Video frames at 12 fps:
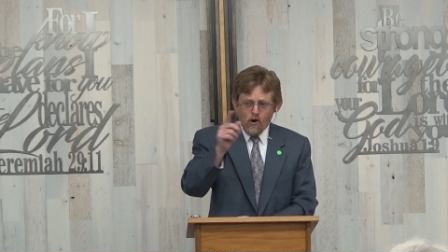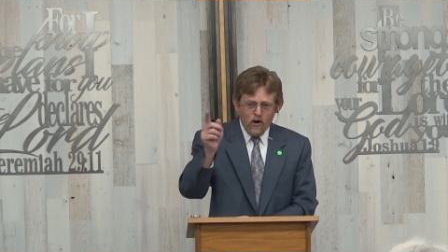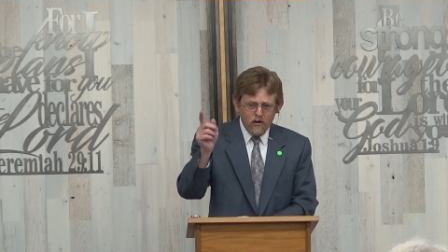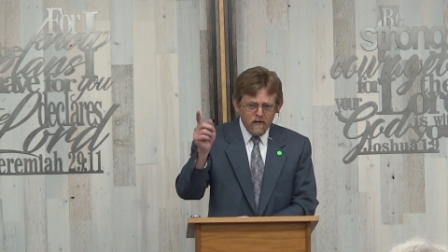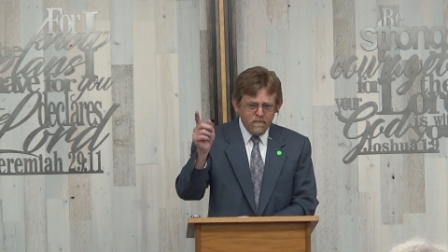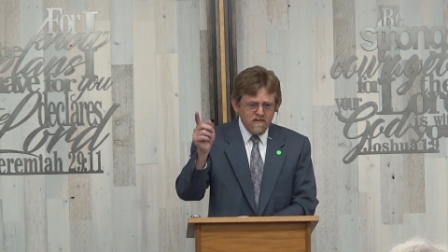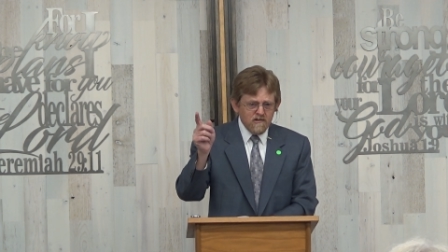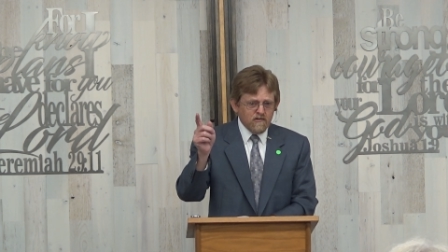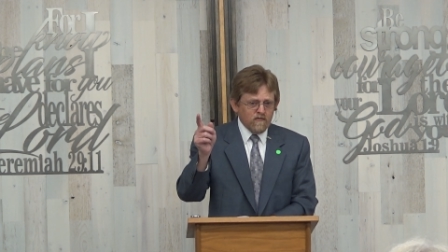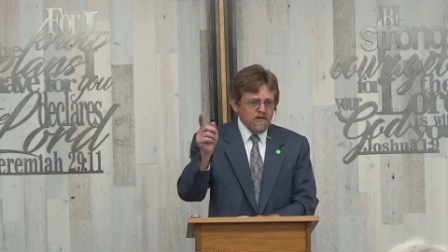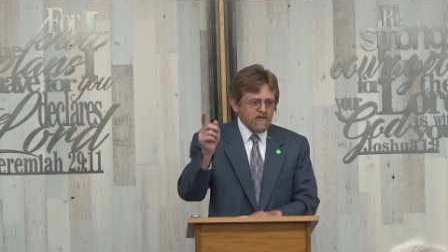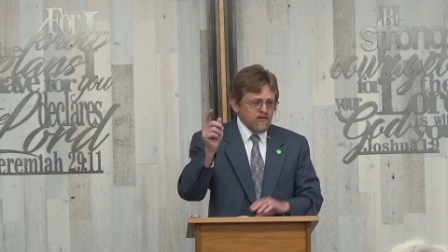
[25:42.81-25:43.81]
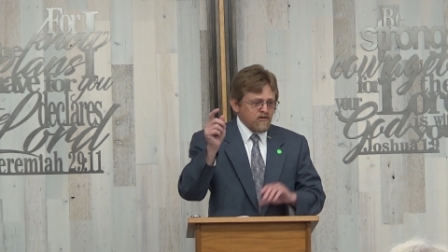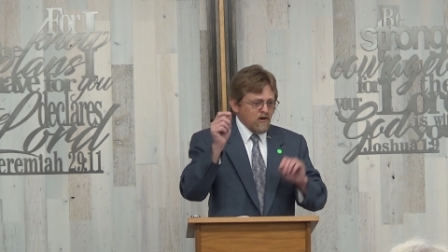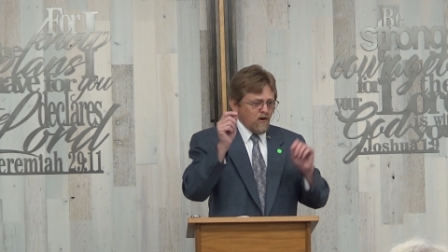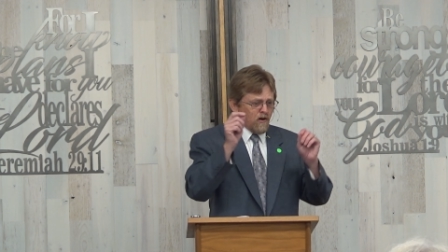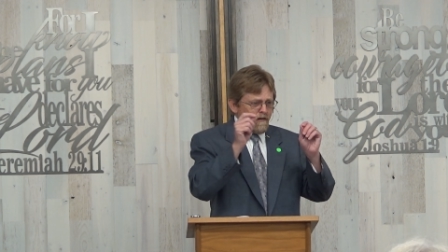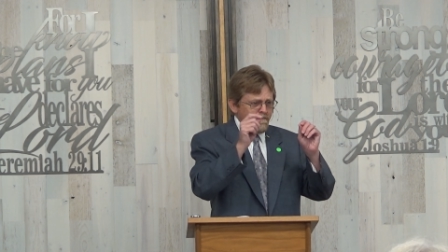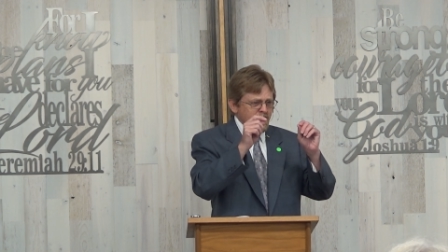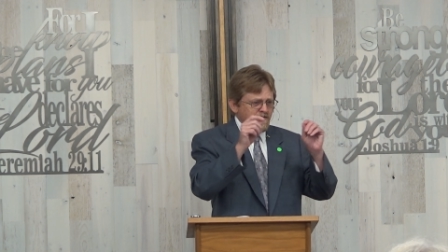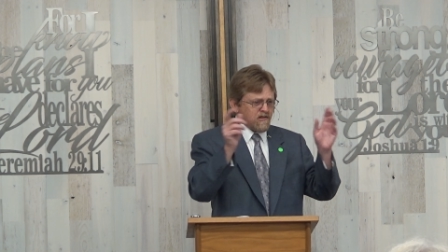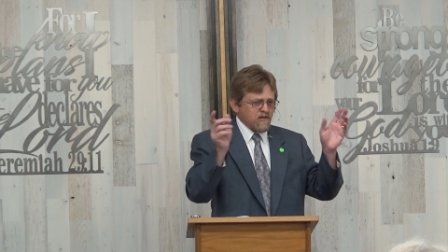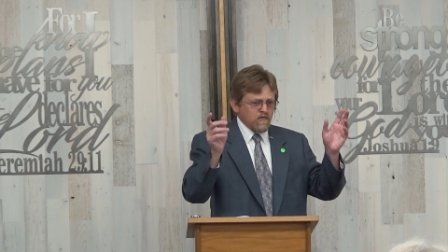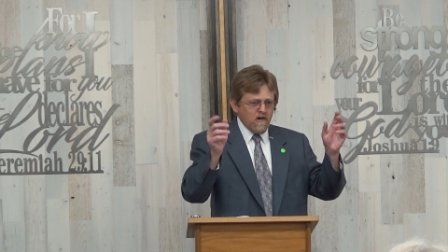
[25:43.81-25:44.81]
all of these creatures and all of these
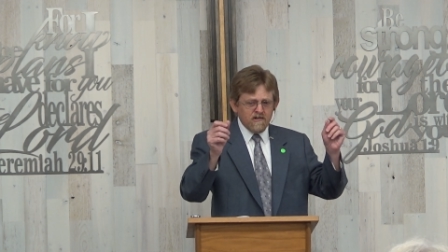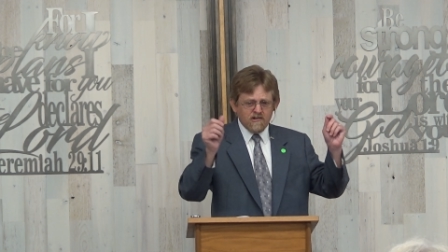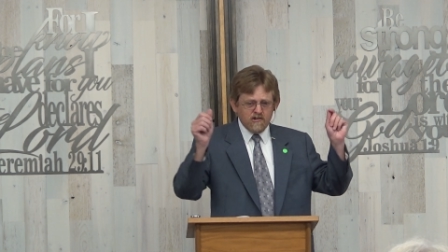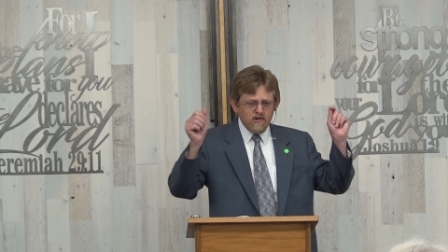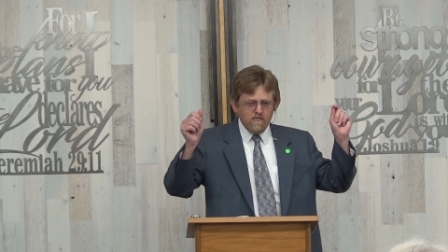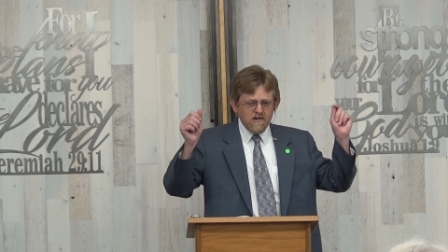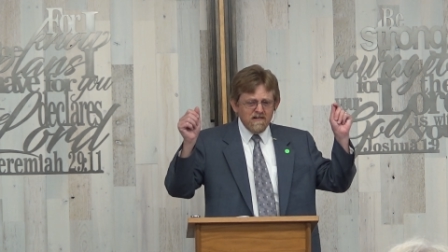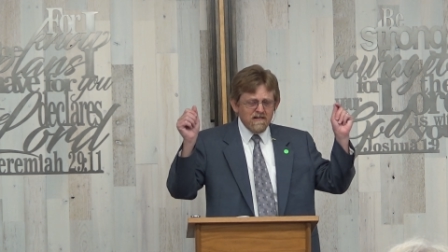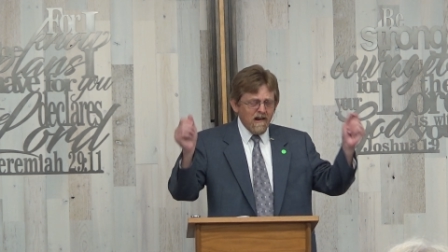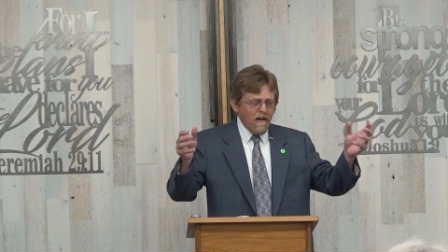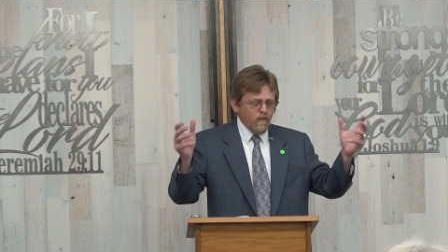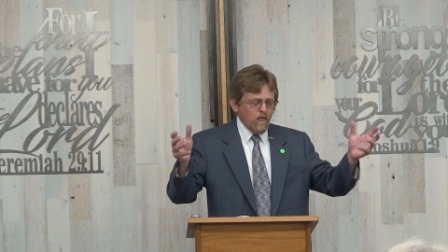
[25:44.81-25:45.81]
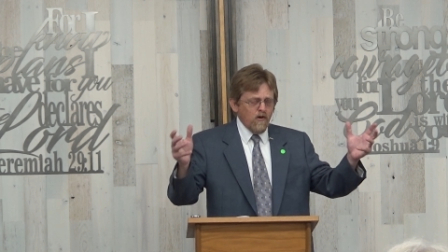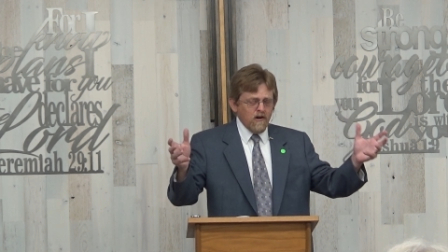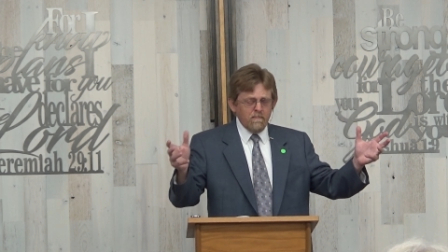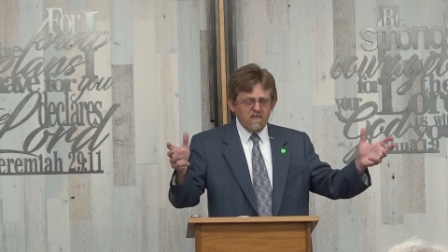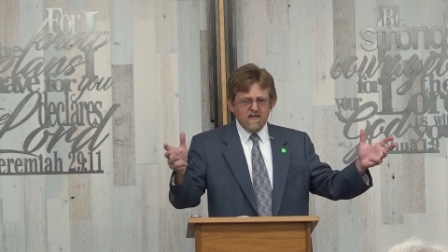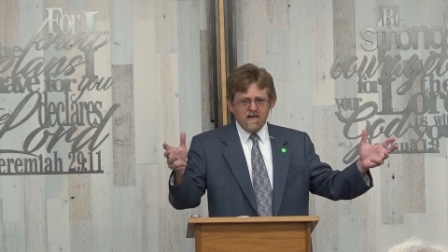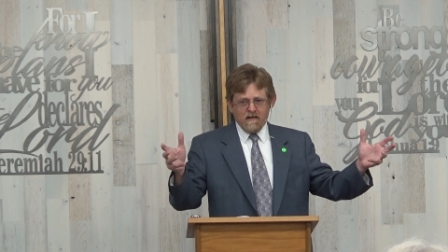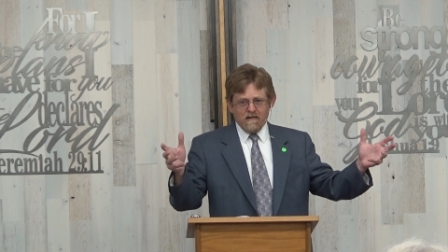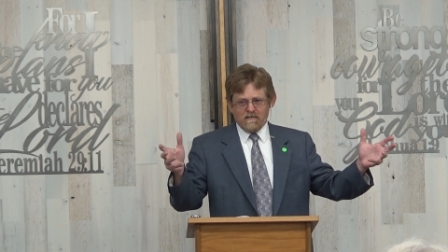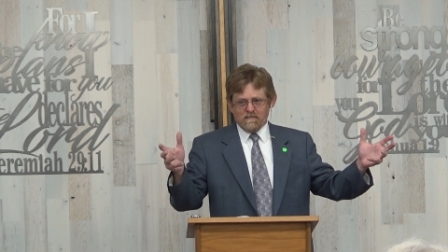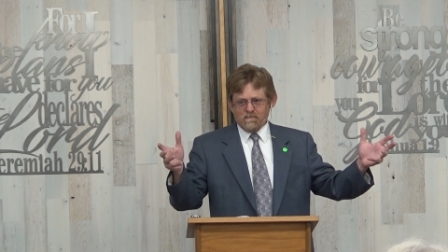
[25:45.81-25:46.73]
situations you would never want to be in.